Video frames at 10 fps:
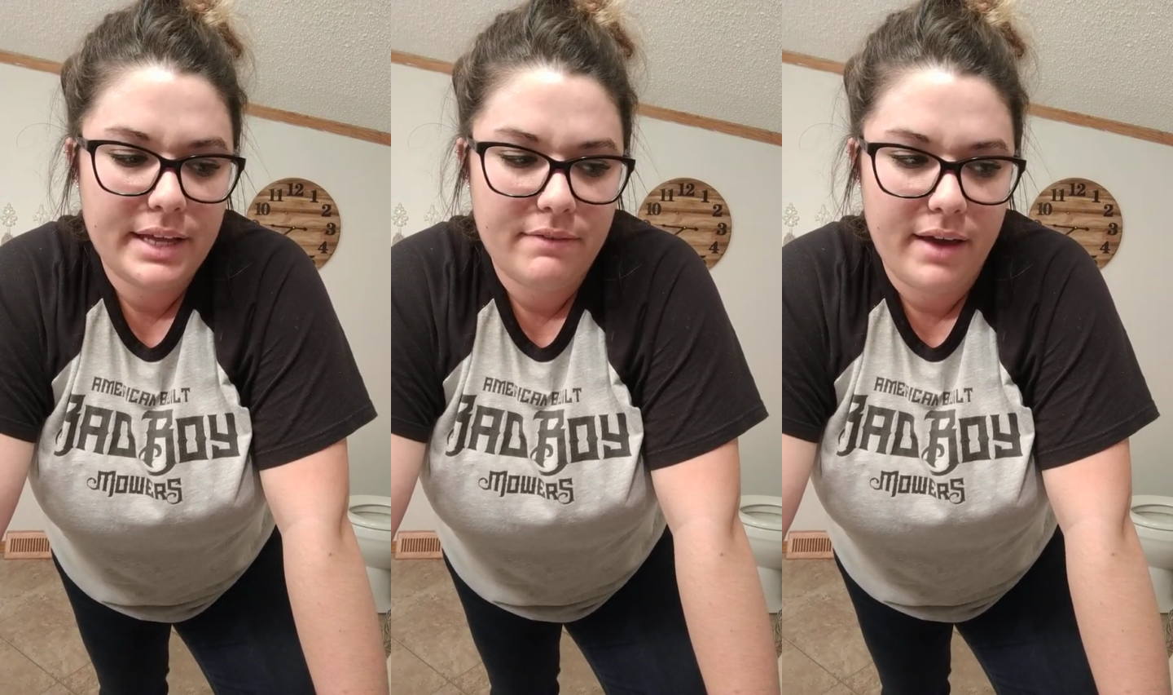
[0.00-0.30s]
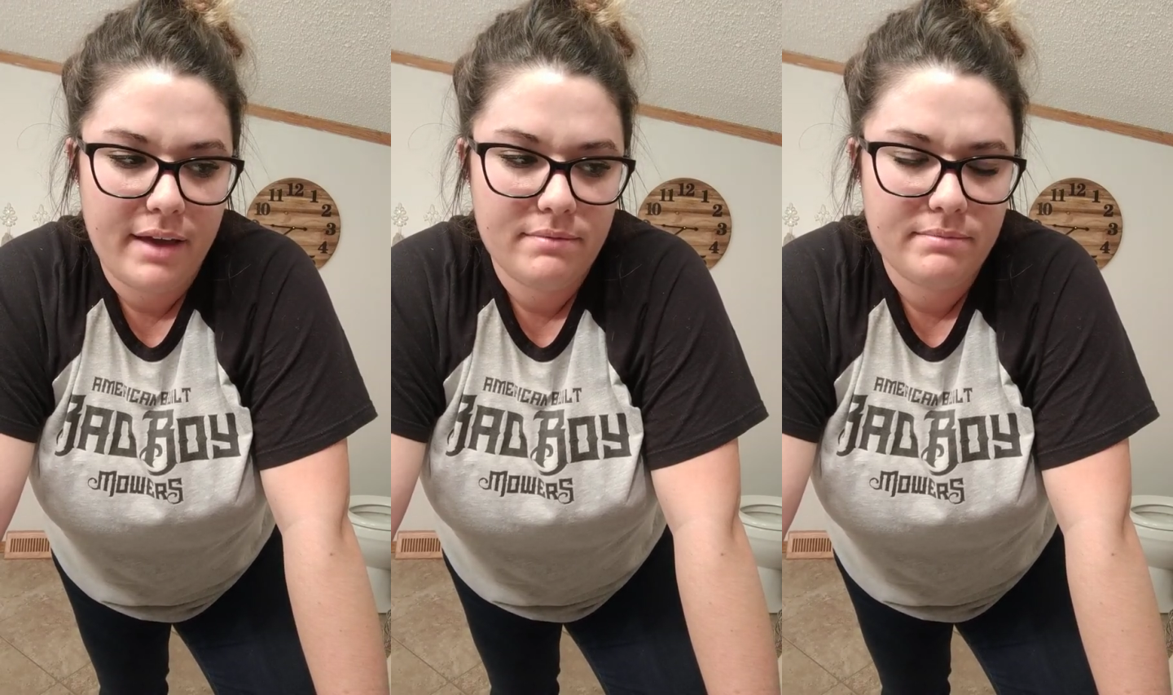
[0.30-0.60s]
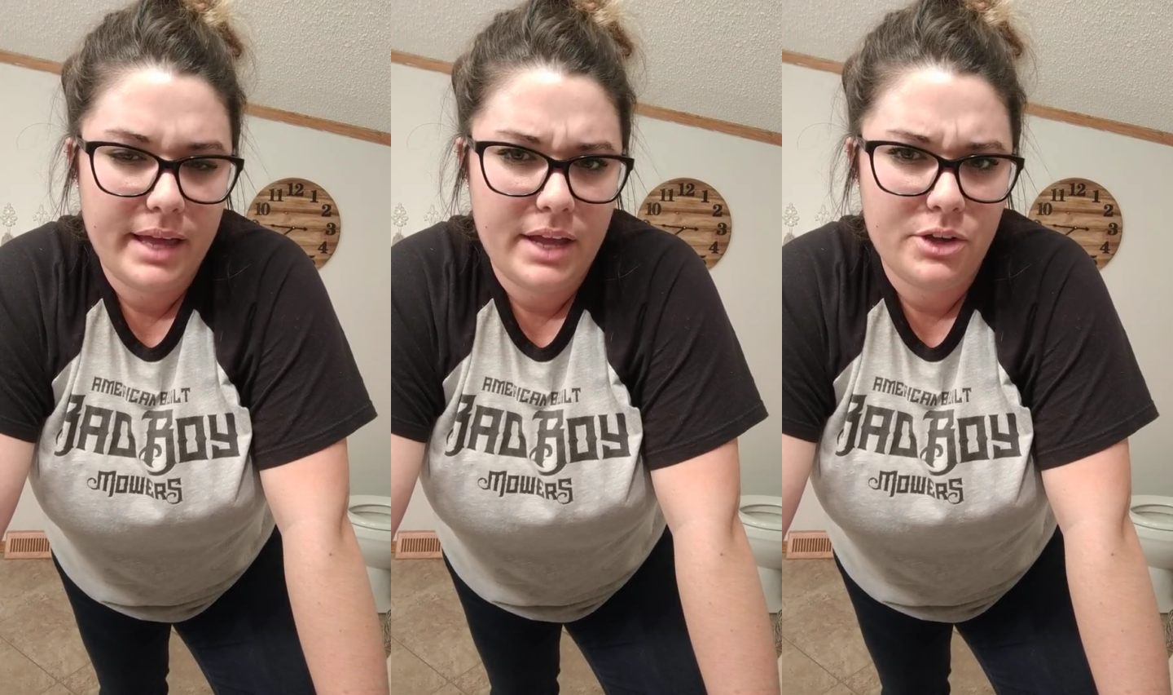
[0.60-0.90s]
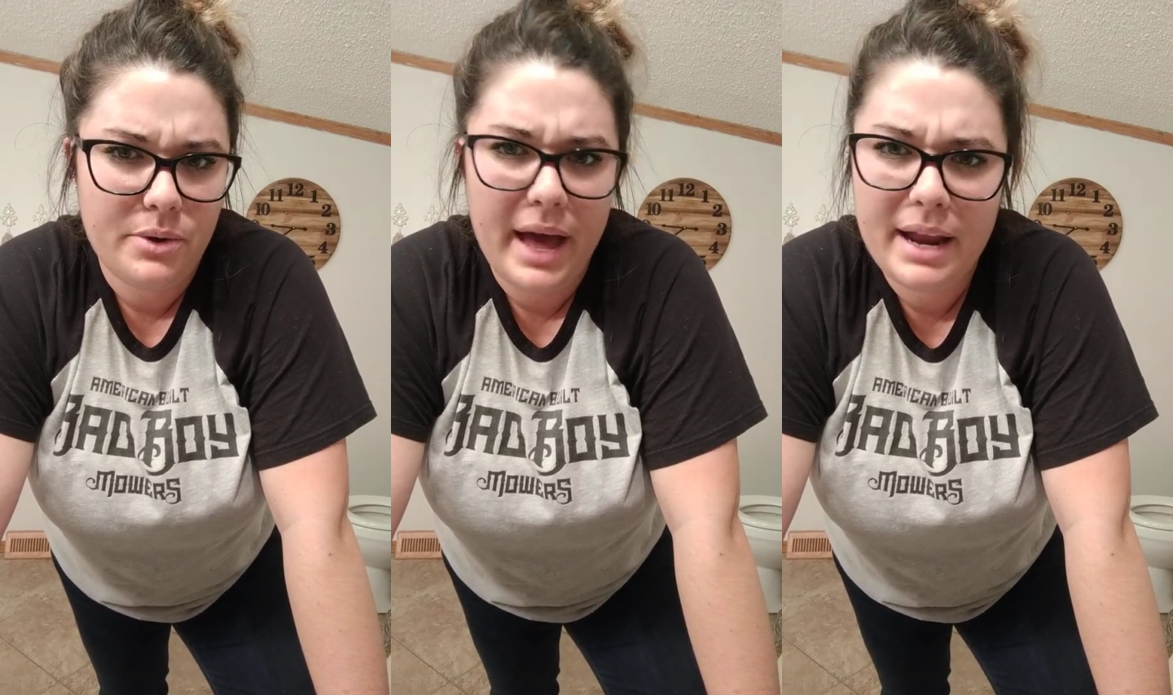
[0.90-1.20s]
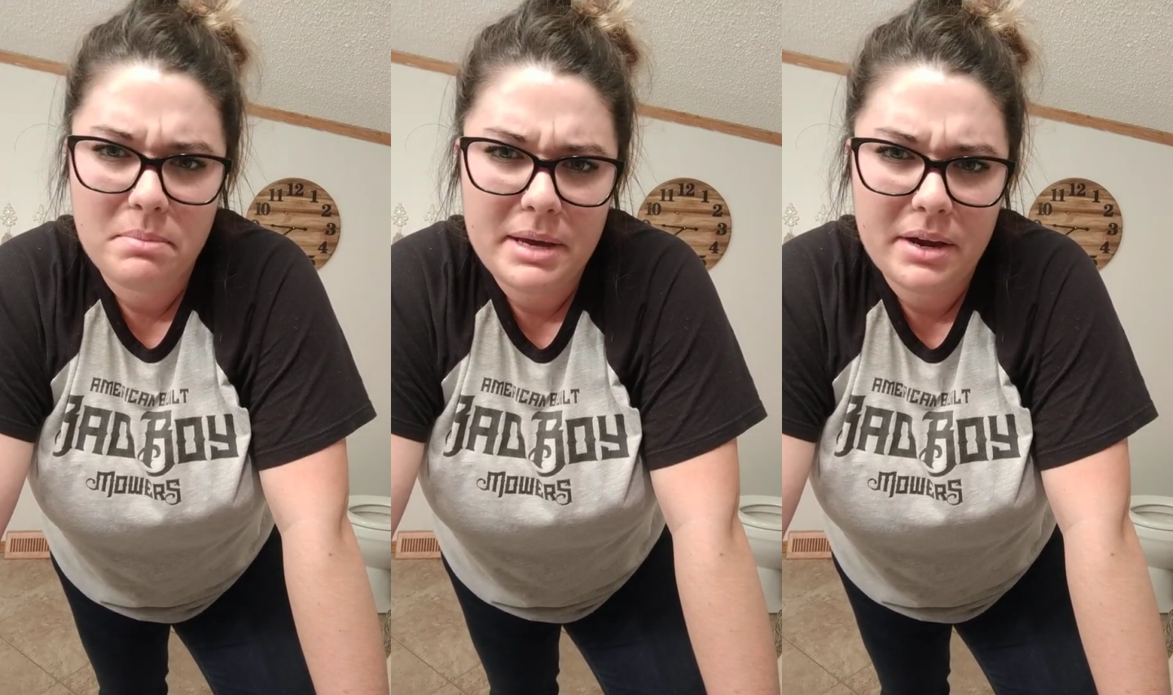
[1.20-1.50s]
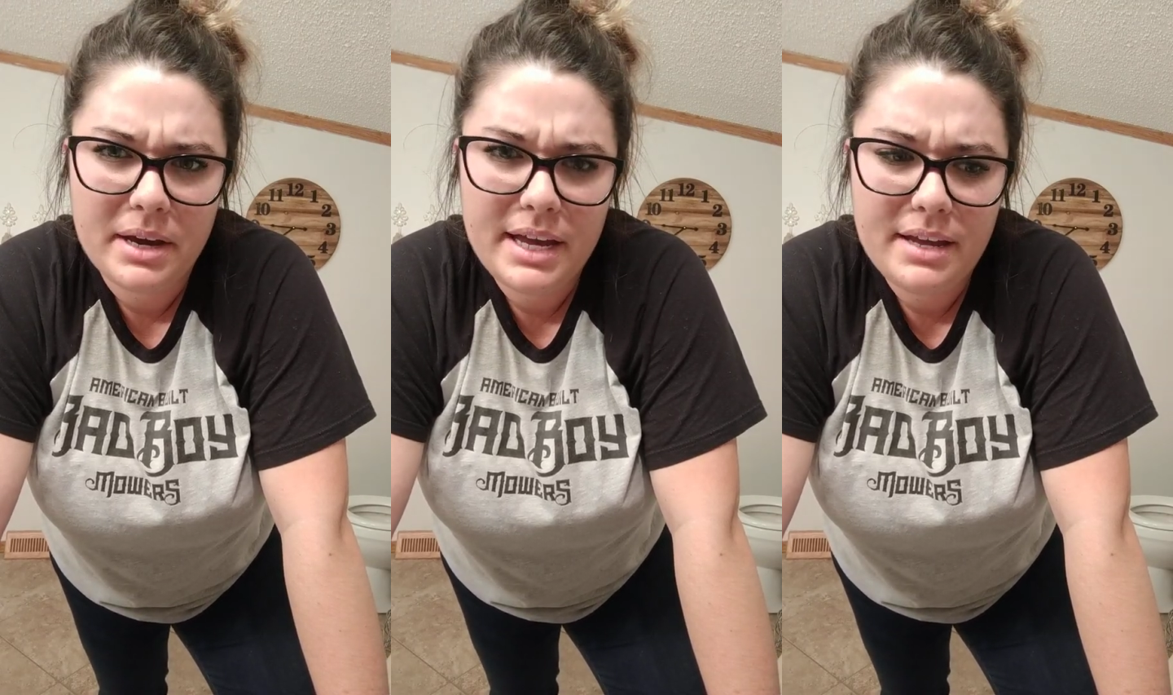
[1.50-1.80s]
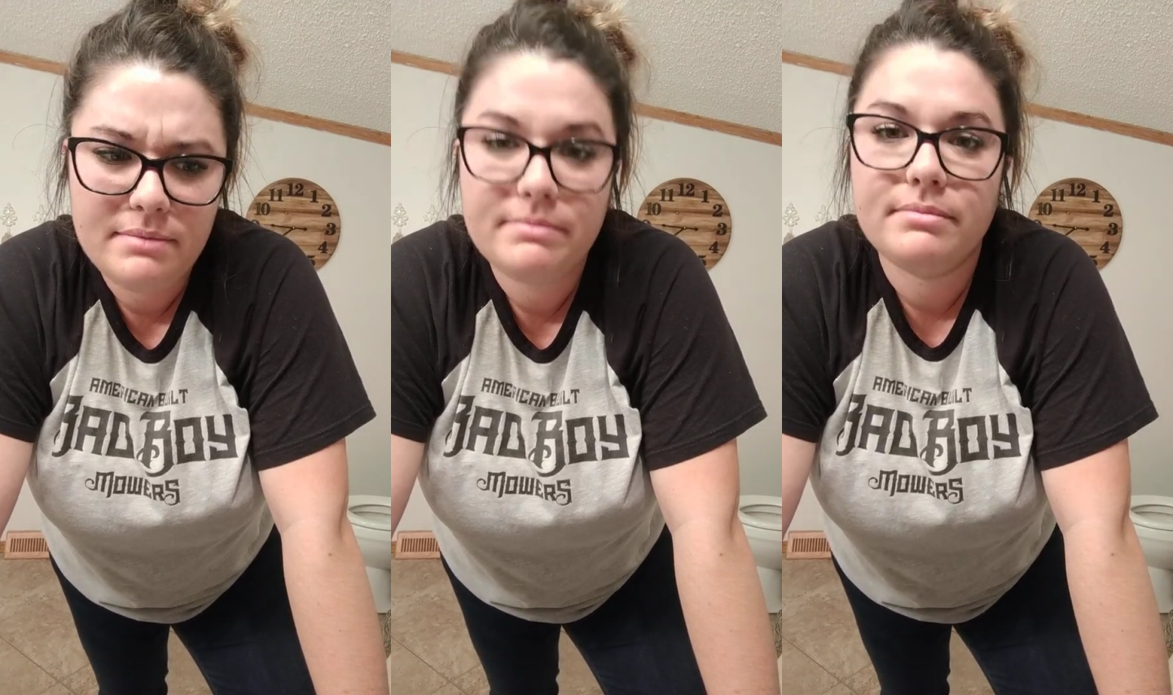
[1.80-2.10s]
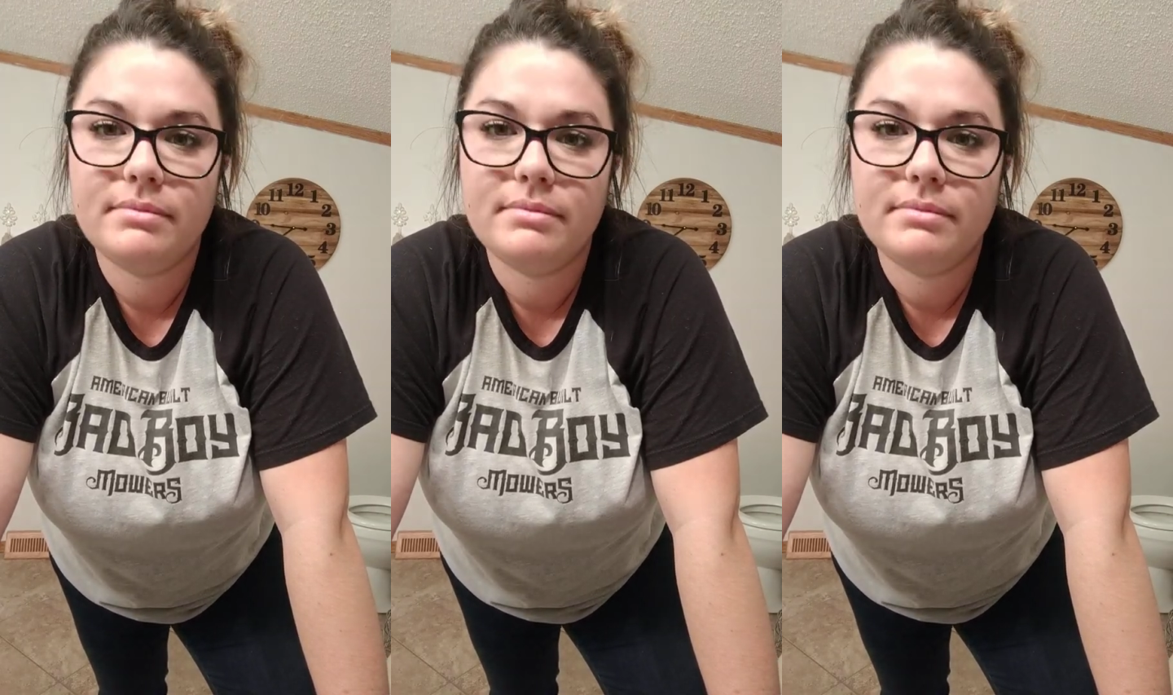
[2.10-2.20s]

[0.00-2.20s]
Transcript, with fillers: Day five. And you had a period?